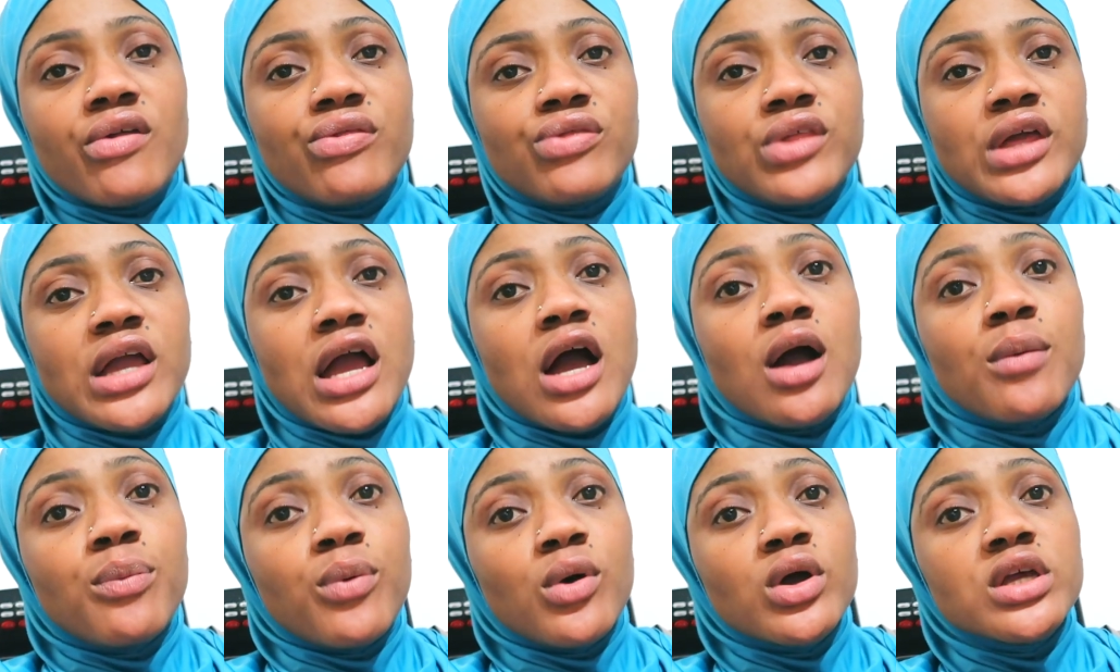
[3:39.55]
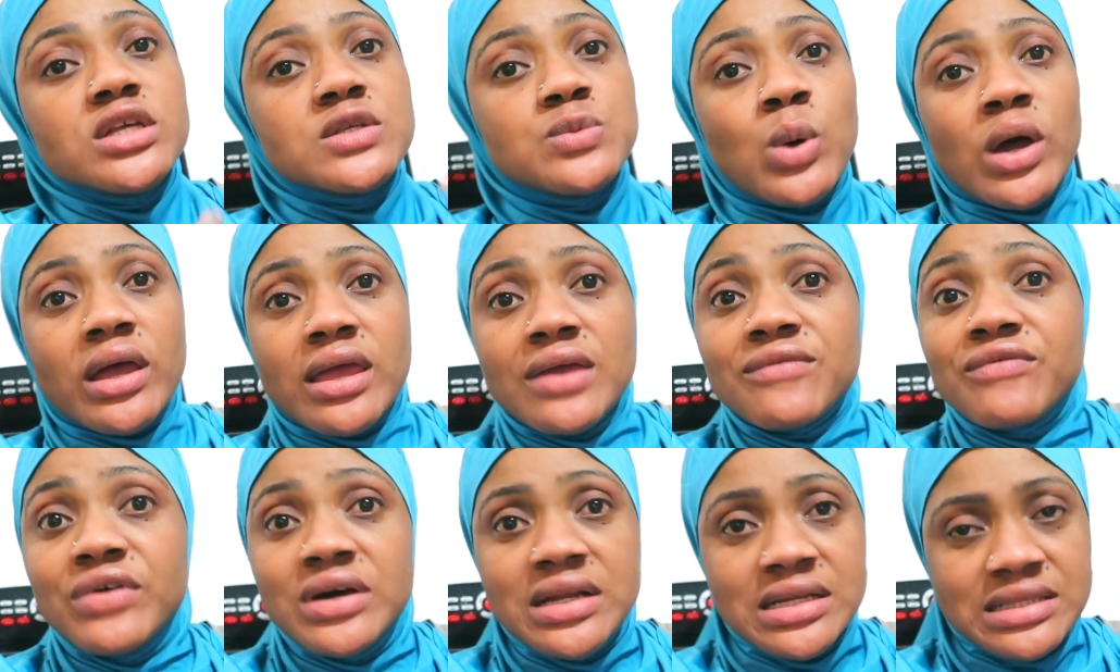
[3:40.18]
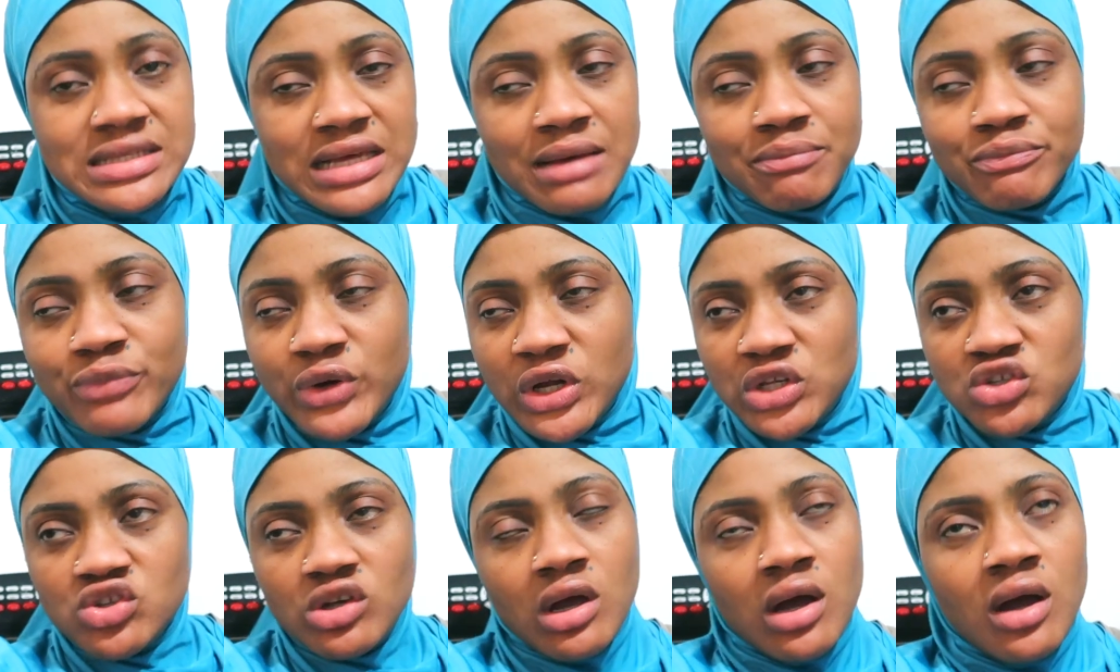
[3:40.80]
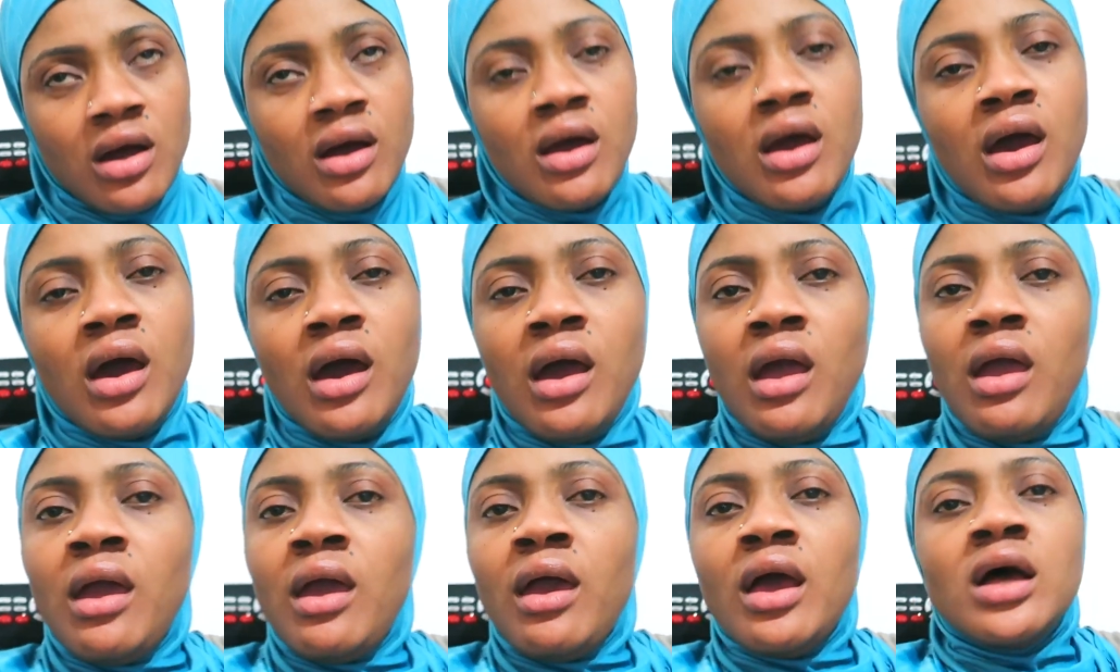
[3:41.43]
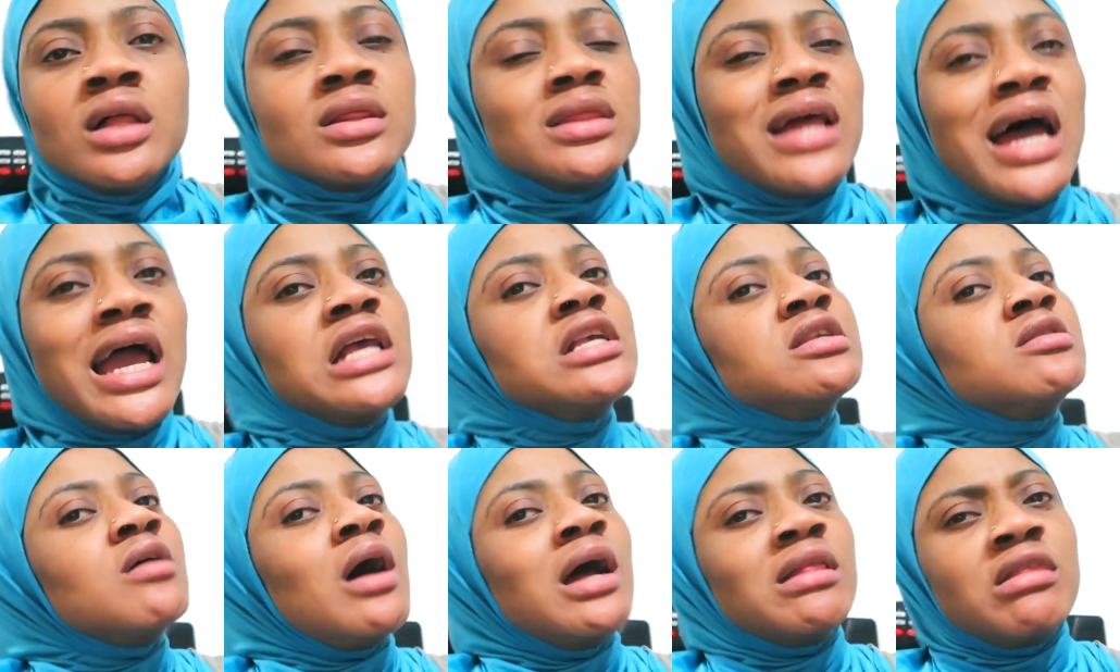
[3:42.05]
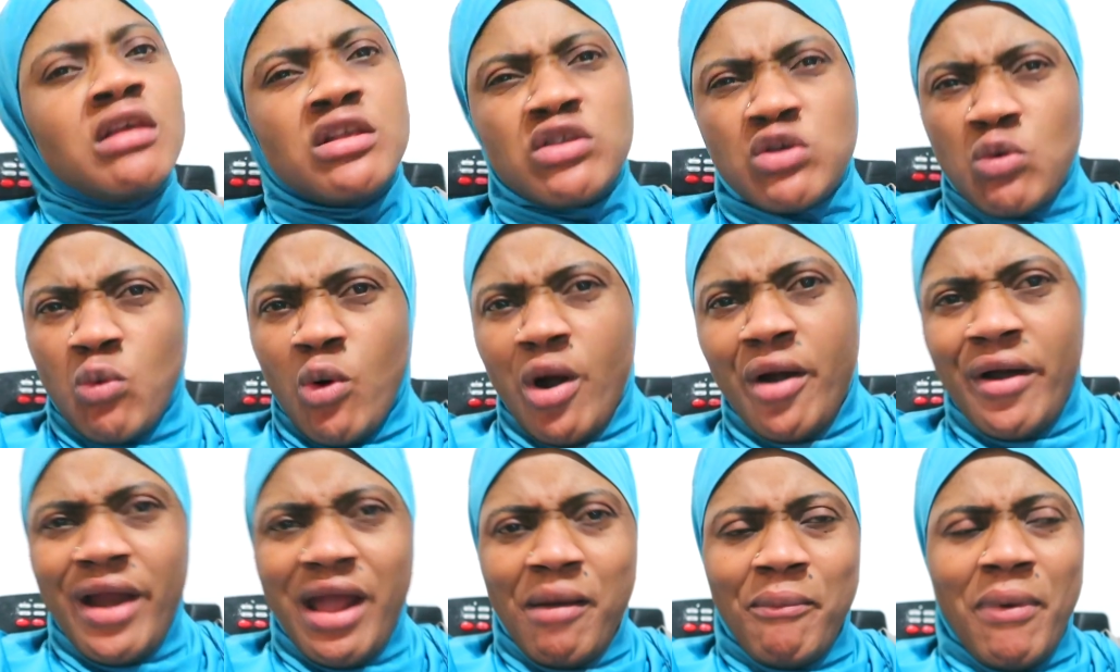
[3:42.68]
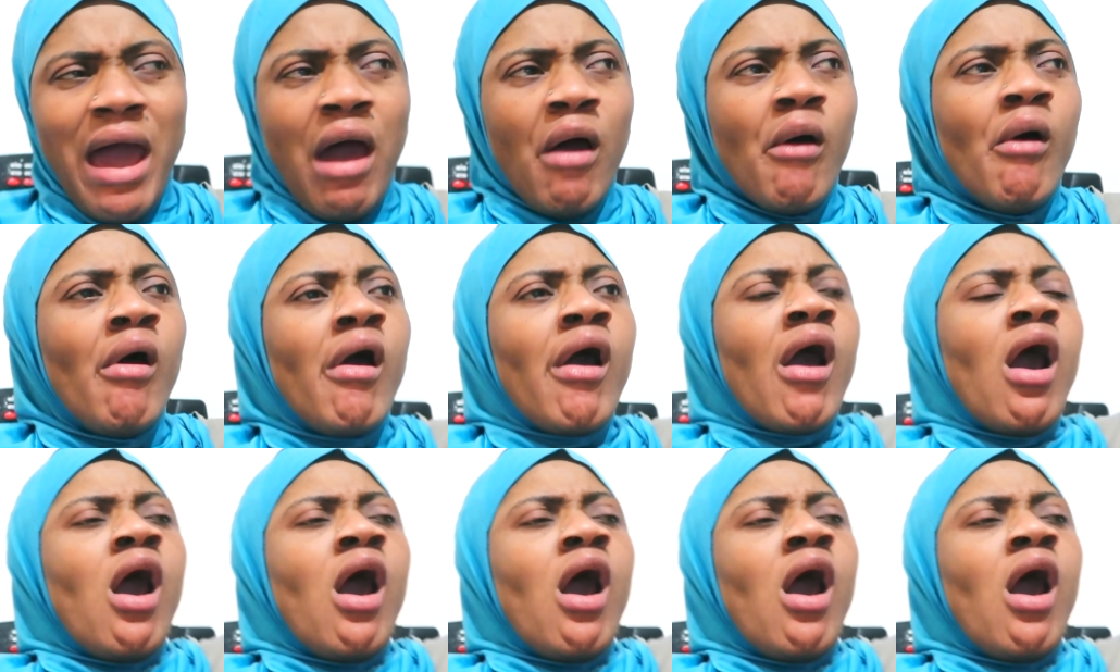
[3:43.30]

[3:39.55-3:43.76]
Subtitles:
the Calpol is working for the temperature, that is nothing to worry about.